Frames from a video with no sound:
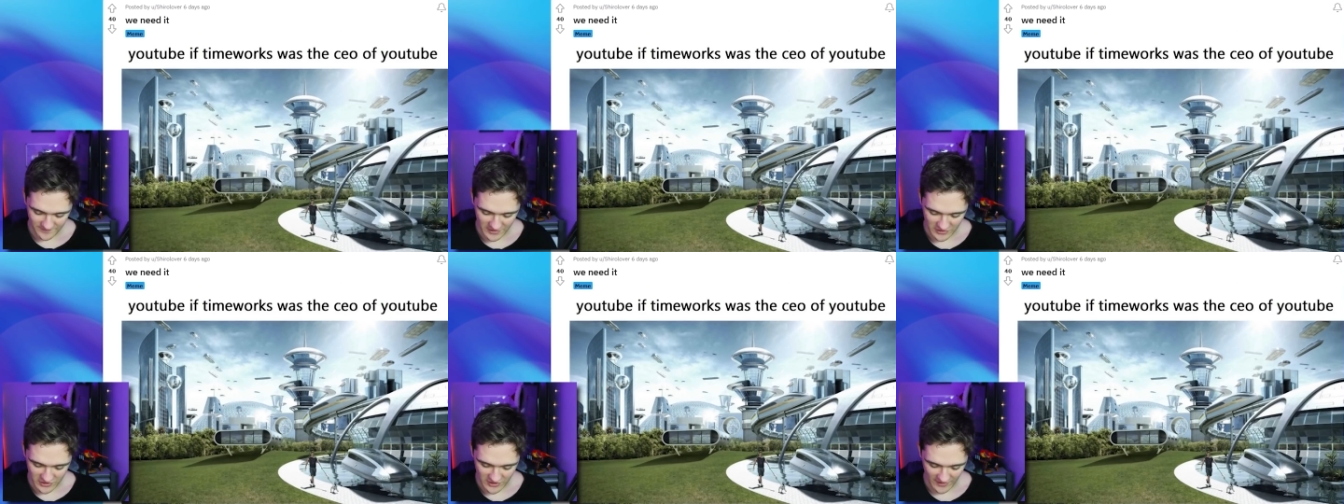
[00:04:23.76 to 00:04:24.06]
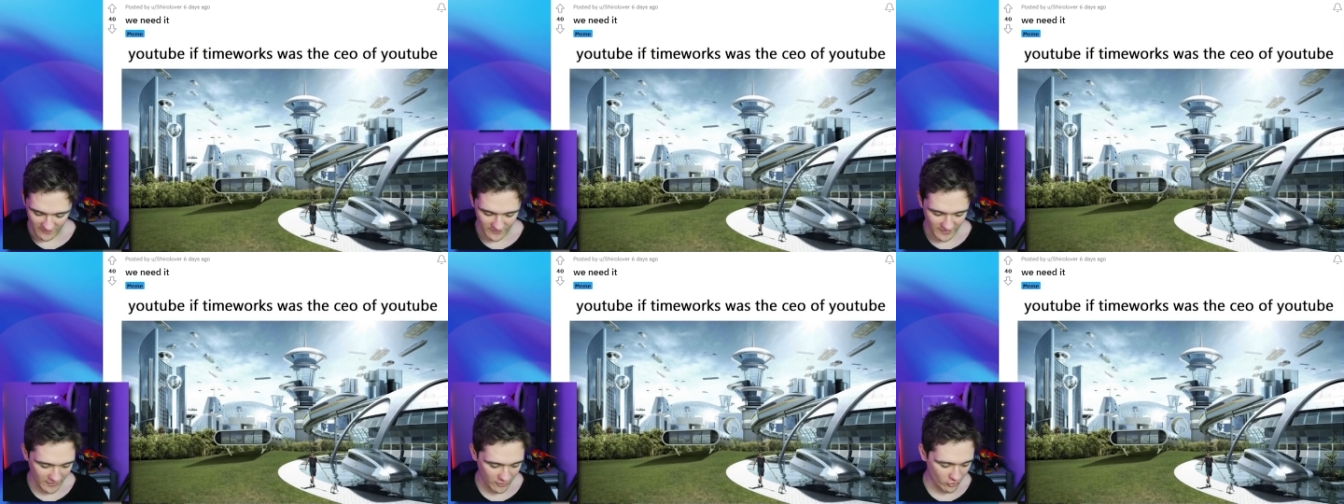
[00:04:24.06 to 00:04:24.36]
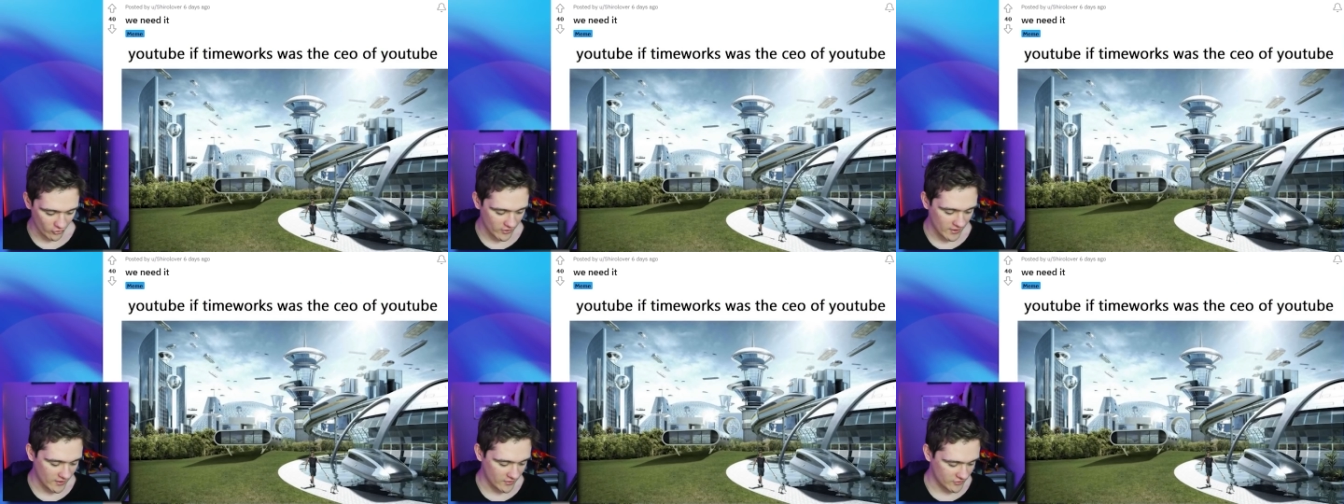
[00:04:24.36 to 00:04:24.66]
they should have like
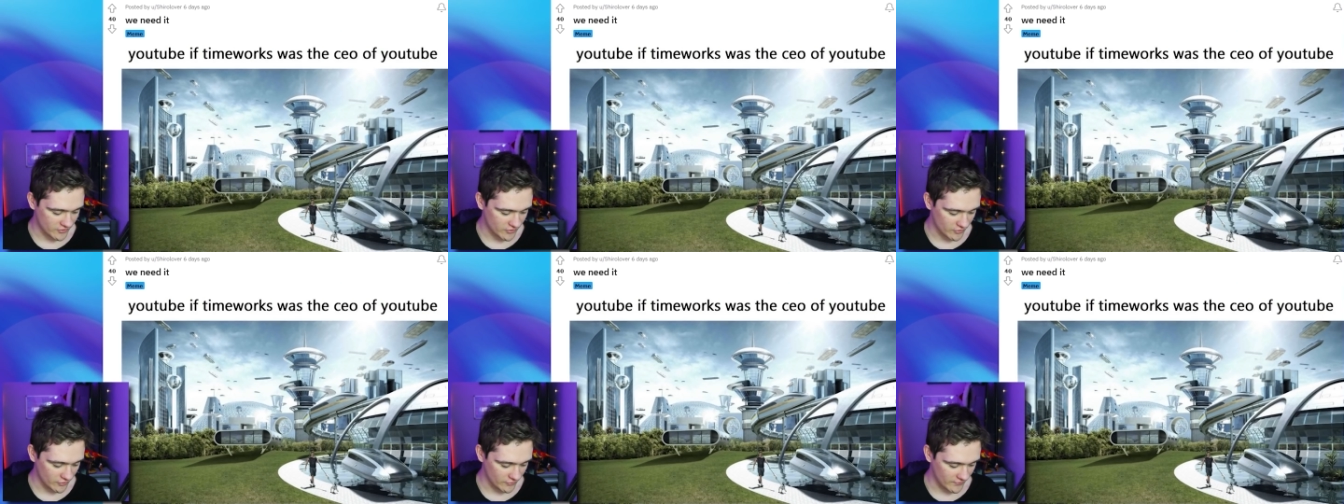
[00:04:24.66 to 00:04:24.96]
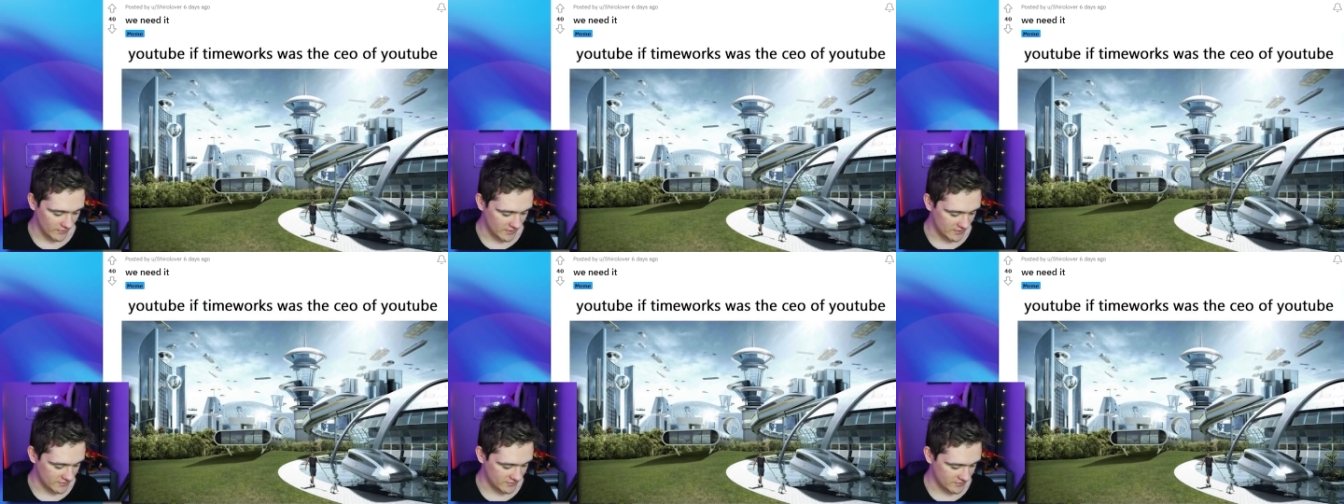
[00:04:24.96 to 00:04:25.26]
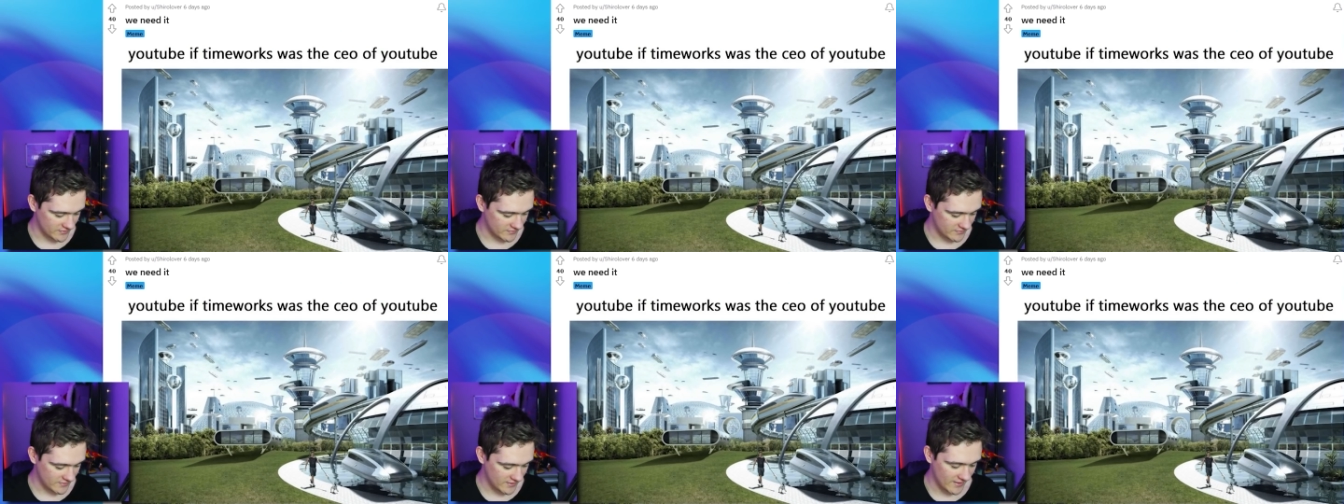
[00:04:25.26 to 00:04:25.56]
creator
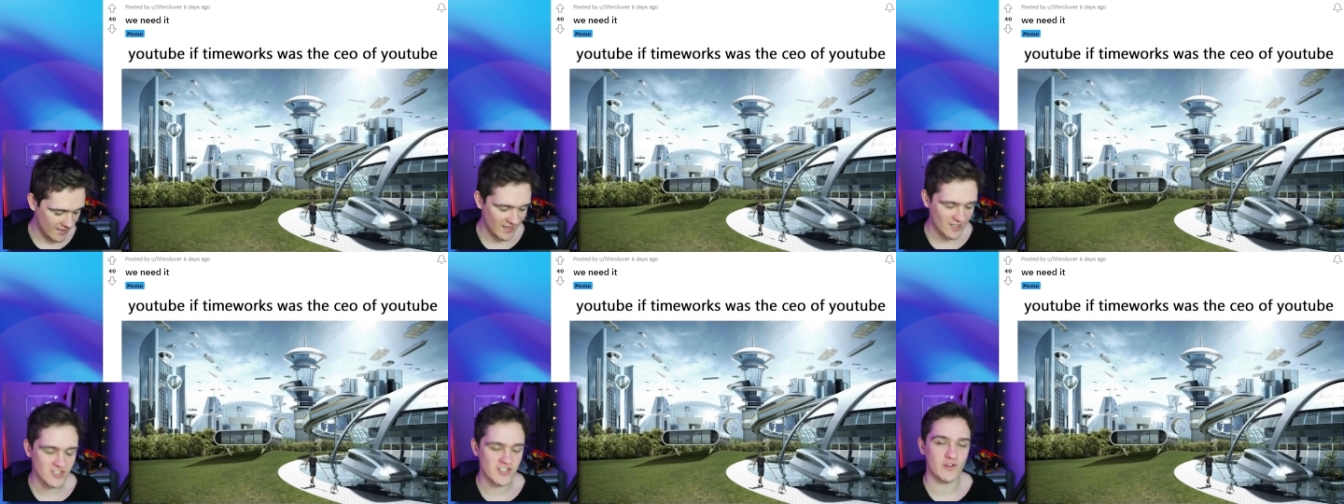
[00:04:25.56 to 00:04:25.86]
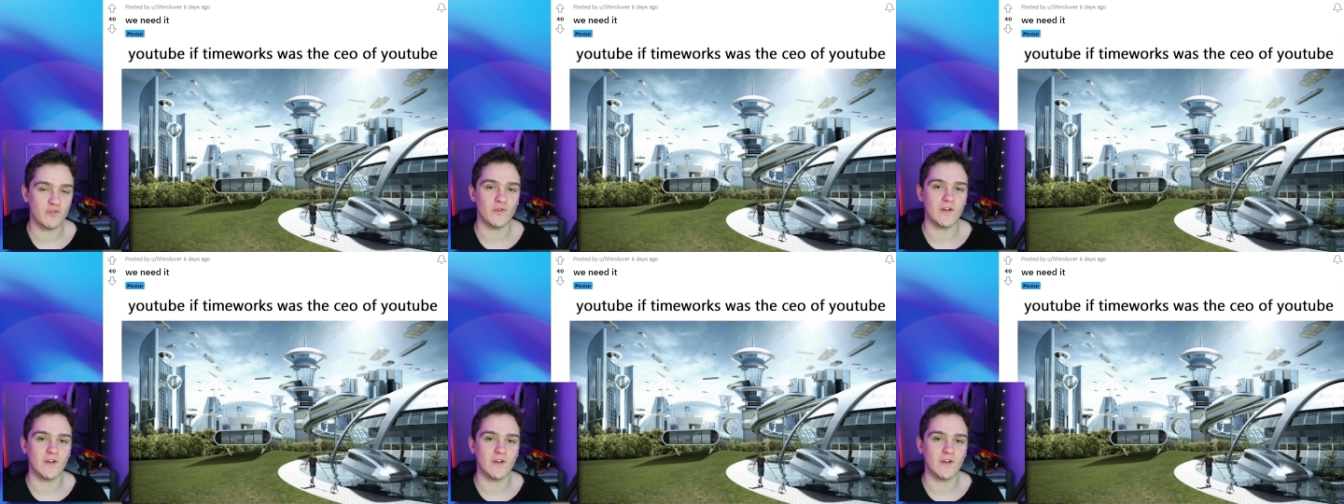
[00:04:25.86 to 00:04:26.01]
surveys and actually